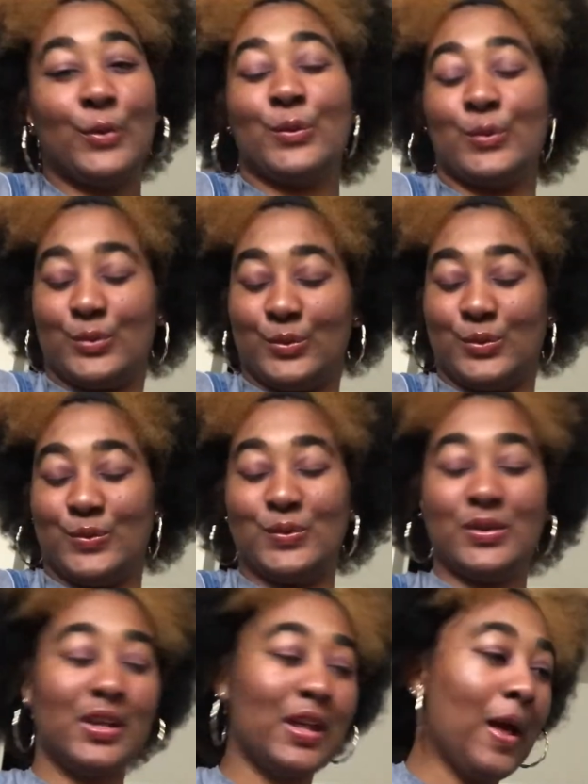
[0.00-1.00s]
Oh,
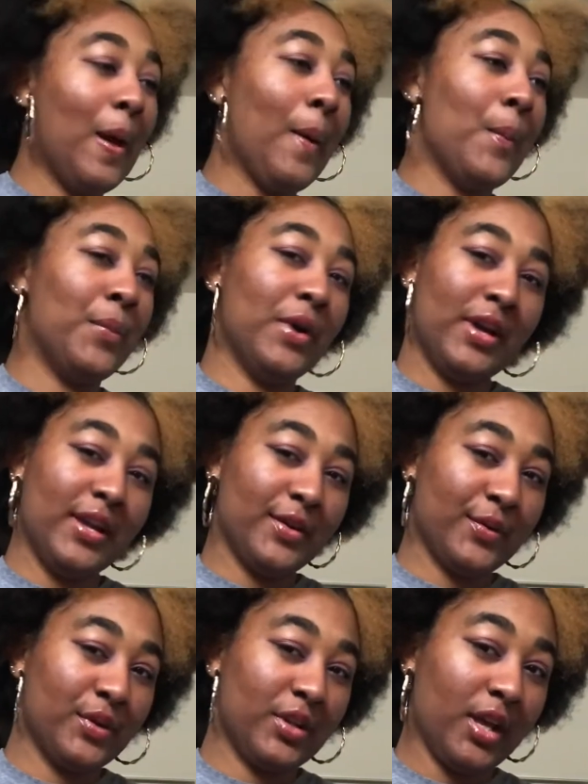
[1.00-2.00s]
but
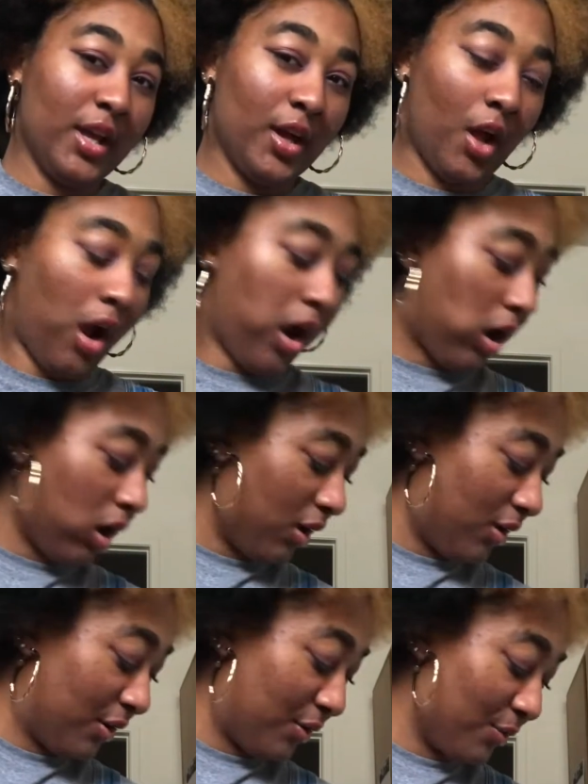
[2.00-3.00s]
yeah,
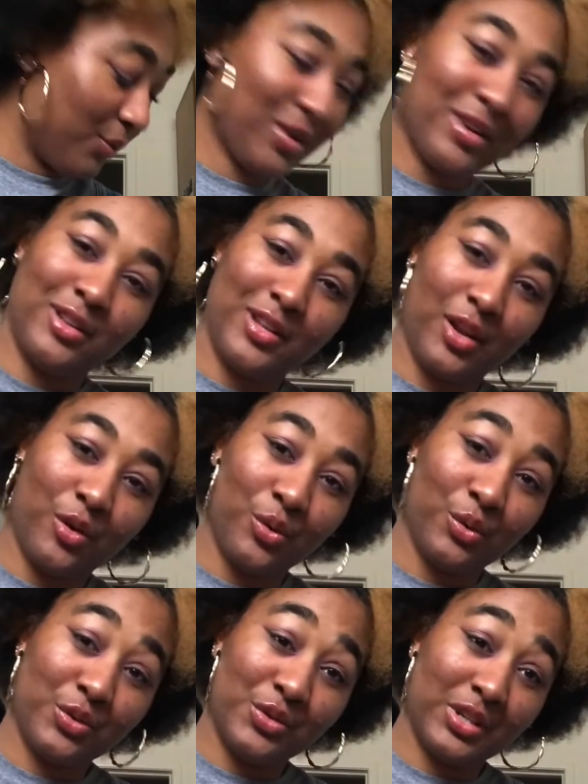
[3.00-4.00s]
we're gonna look at old
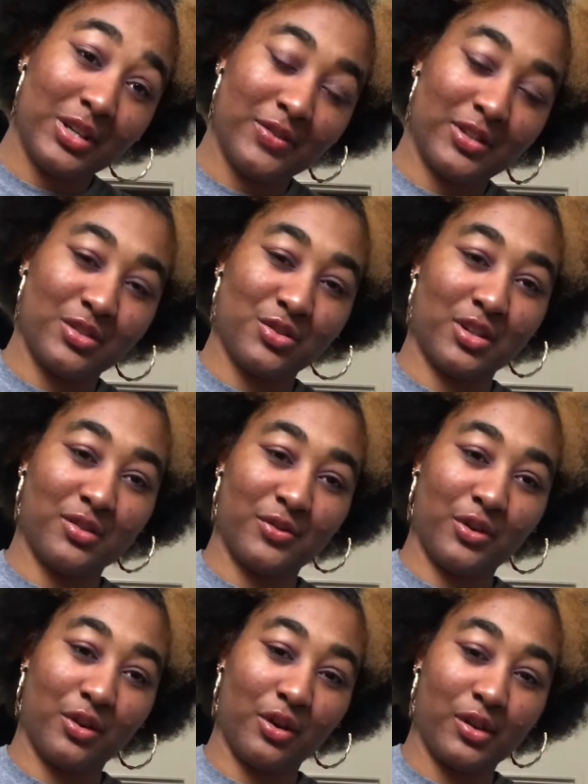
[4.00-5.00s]
stuff and then try to
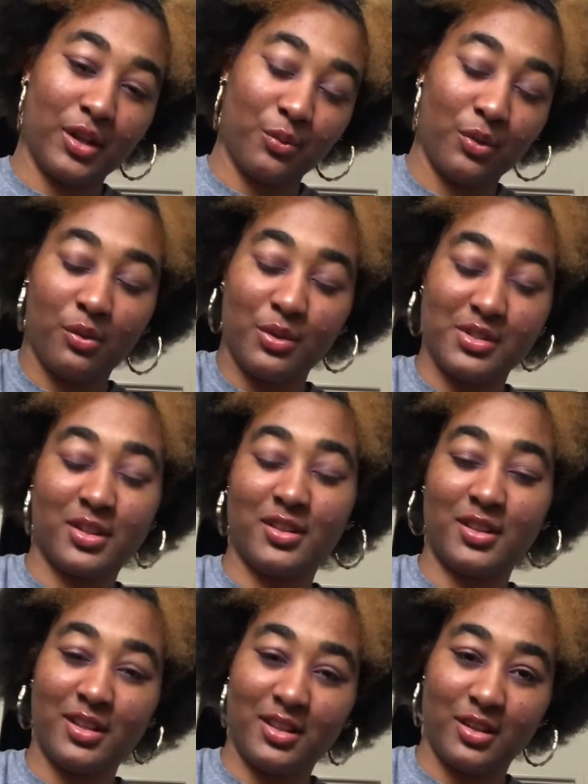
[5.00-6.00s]
figure out like what was I
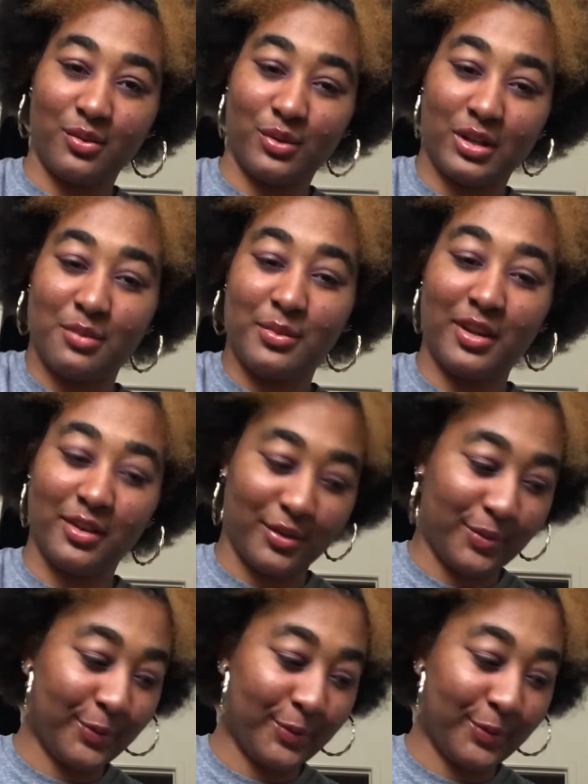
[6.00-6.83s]
thinking when I made it.